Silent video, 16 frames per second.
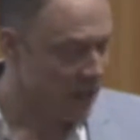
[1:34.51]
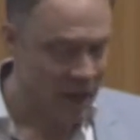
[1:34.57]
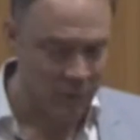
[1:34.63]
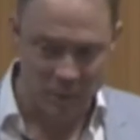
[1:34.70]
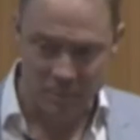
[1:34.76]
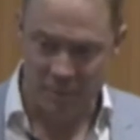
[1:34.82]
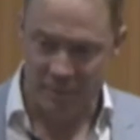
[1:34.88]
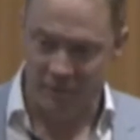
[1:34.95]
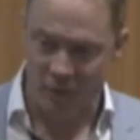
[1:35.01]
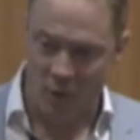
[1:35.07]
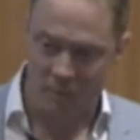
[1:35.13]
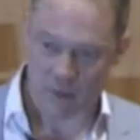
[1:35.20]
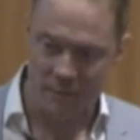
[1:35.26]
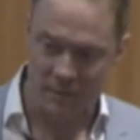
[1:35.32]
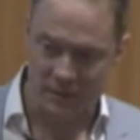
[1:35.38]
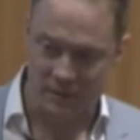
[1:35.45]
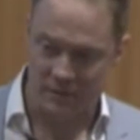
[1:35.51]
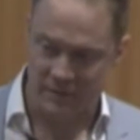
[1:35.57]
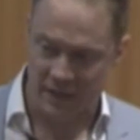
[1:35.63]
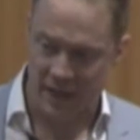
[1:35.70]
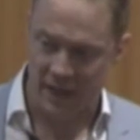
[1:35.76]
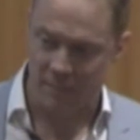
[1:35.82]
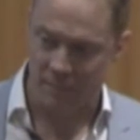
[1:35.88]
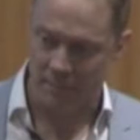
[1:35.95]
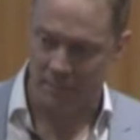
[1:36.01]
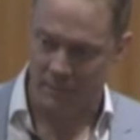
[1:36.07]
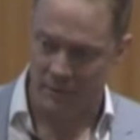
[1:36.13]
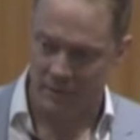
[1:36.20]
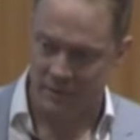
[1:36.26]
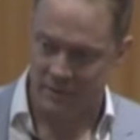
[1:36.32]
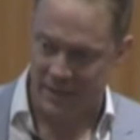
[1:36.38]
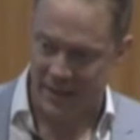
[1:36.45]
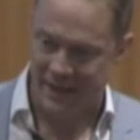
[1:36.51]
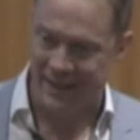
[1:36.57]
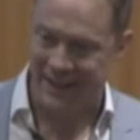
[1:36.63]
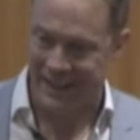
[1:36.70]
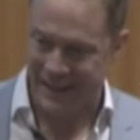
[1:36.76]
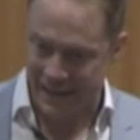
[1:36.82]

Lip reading: and we perform them in the same setting,